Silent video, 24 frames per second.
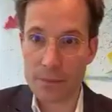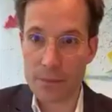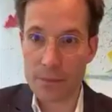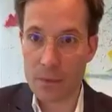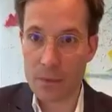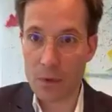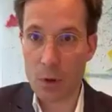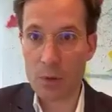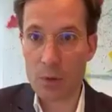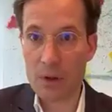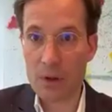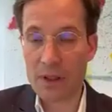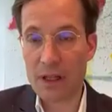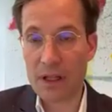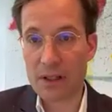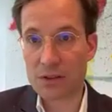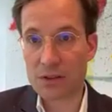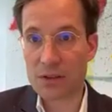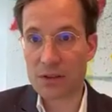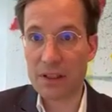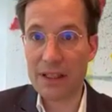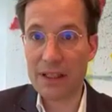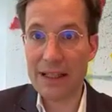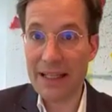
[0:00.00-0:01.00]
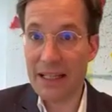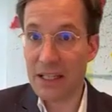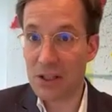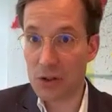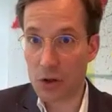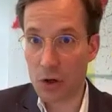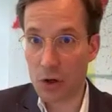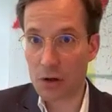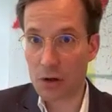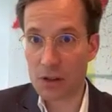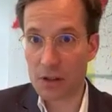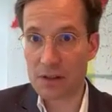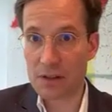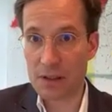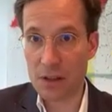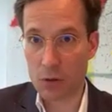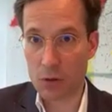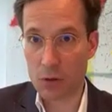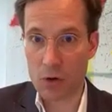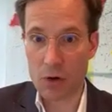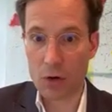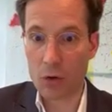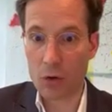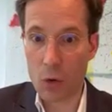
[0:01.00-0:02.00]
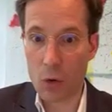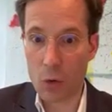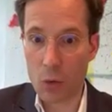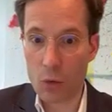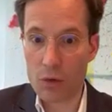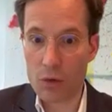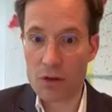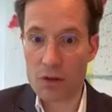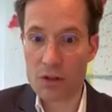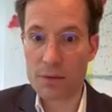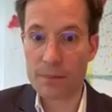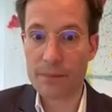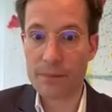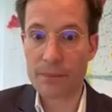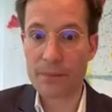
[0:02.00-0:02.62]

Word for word: Normally there's a lead currency or a gold